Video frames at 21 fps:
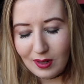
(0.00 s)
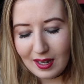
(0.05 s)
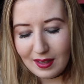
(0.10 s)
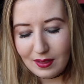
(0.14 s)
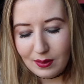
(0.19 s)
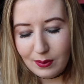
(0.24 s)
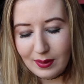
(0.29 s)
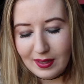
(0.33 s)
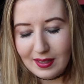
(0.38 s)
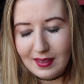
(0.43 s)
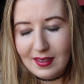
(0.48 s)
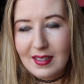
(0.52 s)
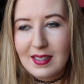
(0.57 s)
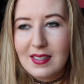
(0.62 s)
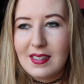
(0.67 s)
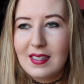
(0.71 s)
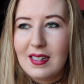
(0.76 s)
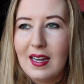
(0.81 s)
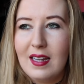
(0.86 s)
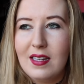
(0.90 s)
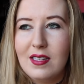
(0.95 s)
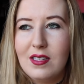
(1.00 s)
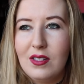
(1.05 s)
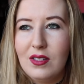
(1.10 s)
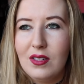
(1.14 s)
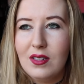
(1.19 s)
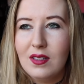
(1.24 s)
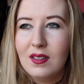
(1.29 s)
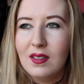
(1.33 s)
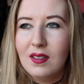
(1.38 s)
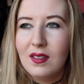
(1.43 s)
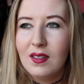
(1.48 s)
what other weird things did I
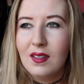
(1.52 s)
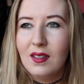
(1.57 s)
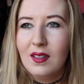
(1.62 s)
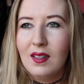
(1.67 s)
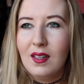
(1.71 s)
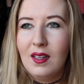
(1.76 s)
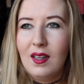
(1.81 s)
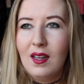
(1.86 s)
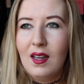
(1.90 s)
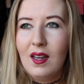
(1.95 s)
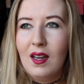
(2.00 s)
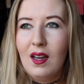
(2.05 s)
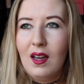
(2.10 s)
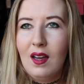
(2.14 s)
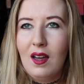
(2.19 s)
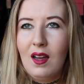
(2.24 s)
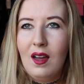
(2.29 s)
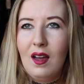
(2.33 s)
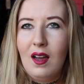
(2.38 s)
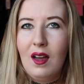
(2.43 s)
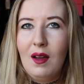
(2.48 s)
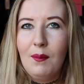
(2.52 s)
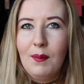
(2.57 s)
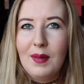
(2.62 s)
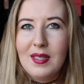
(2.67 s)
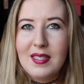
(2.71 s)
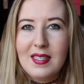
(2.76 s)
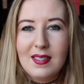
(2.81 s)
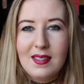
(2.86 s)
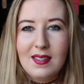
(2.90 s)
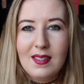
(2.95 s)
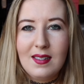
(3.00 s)
do? My
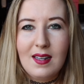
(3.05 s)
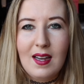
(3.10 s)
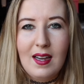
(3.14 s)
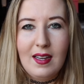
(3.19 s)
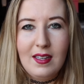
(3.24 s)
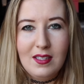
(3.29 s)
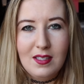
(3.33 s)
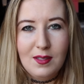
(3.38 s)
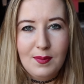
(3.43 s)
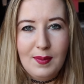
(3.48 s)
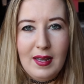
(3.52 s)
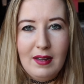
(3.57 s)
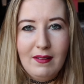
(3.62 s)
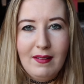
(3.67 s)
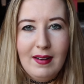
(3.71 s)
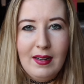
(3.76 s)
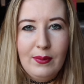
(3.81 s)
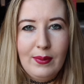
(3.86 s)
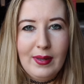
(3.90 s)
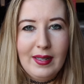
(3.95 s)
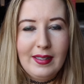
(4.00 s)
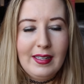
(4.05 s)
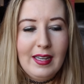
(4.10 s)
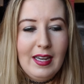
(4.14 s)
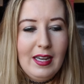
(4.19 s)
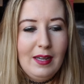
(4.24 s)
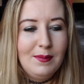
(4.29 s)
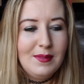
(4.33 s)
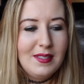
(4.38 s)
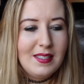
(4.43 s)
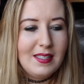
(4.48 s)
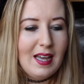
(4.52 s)
sister and I used to play really weird
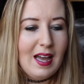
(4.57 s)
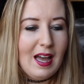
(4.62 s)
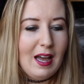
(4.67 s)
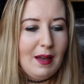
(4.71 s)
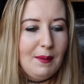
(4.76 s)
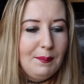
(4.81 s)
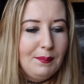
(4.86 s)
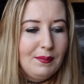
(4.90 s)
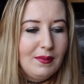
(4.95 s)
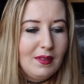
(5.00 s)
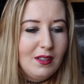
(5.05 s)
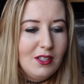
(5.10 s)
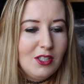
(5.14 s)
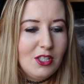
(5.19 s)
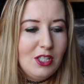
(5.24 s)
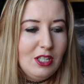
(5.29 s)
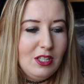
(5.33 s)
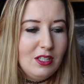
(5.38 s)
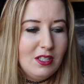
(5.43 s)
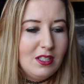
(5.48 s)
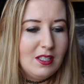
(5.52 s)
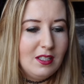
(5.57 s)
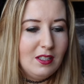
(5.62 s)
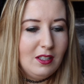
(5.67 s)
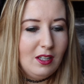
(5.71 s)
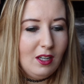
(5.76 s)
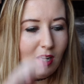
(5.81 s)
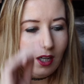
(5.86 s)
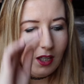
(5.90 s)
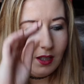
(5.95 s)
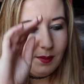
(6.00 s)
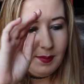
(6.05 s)
games. She used to
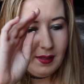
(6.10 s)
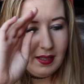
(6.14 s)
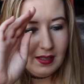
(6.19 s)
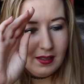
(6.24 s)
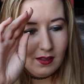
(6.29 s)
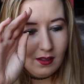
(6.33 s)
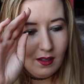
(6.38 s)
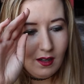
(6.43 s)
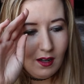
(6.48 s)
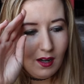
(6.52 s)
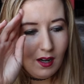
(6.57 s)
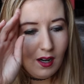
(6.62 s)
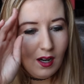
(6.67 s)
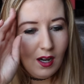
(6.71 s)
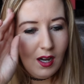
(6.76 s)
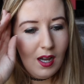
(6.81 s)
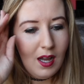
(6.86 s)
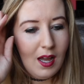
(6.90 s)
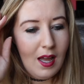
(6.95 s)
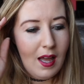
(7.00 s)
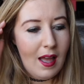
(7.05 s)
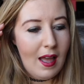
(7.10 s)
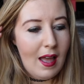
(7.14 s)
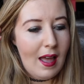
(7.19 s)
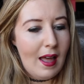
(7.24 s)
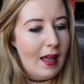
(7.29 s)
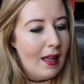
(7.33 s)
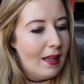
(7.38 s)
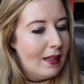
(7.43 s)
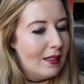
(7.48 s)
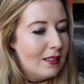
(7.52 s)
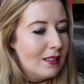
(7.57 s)
lock me in the car
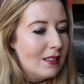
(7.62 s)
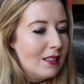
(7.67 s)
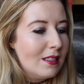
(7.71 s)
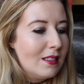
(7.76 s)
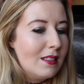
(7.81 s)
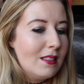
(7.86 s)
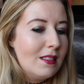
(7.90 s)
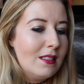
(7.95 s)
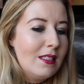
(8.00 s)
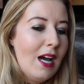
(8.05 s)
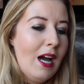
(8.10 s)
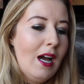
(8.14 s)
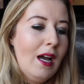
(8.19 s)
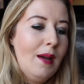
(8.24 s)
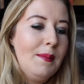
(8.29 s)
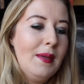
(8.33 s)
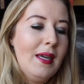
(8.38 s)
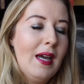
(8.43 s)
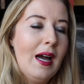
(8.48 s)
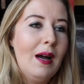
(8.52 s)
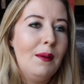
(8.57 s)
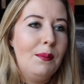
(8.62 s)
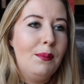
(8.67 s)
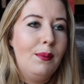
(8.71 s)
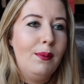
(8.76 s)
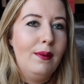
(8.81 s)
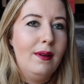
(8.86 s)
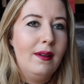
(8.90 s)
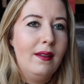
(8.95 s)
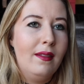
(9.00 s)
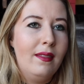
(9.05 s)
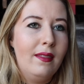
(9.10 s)
and tie me up
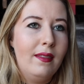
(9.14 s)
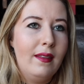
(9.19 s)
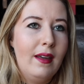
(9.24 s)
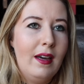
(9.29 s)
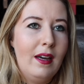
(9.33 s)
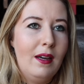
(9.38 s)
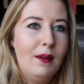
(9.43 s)
with